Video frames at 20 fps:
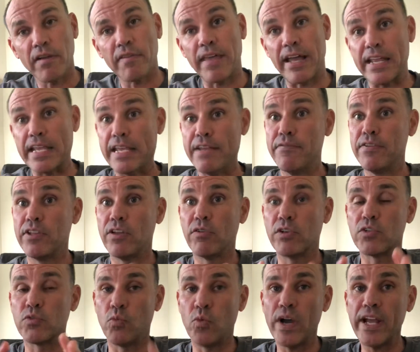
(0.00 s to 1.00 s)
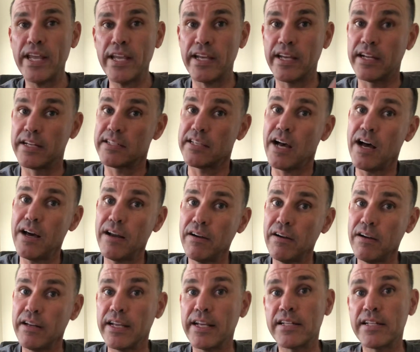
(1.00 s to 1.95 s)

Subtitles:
that even though it's white and it's hotter,